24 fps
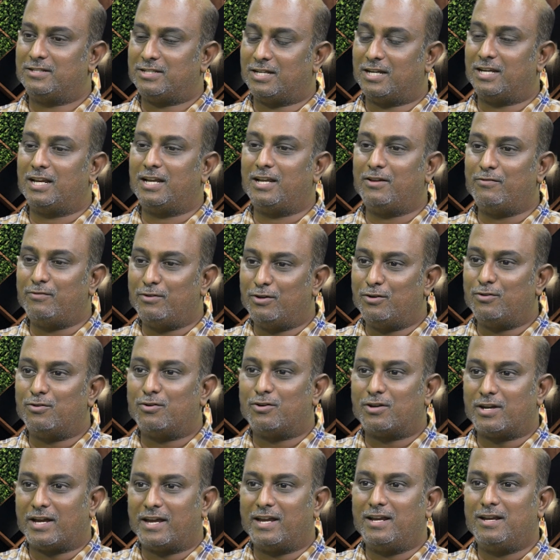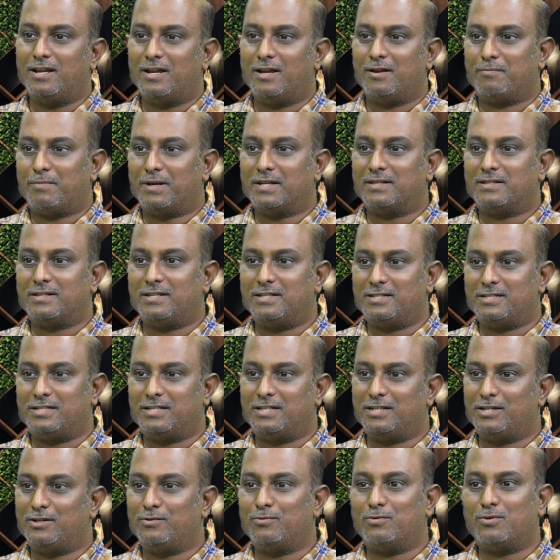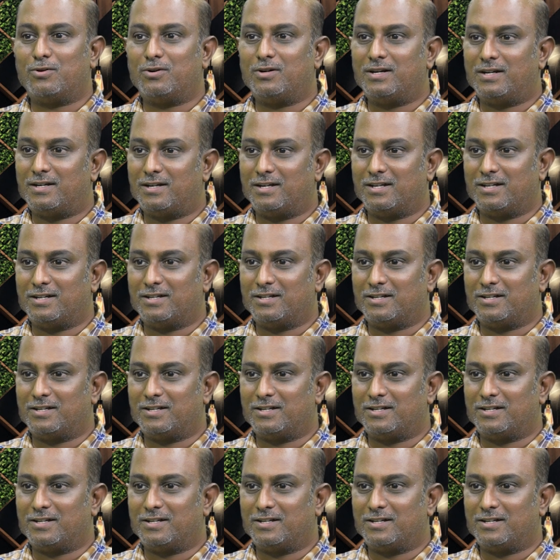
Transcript: Generally, we know, right? Patriji, he won't